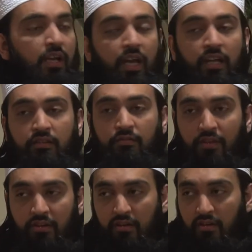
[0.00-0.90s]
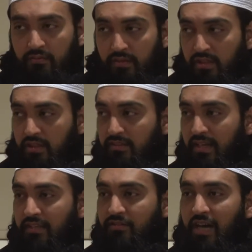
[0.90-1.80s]
his physical features
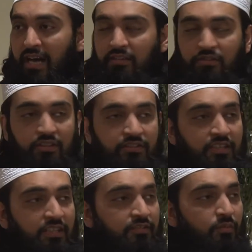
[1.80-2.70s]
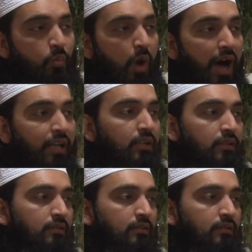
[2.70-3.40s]
and his characteristics. Why?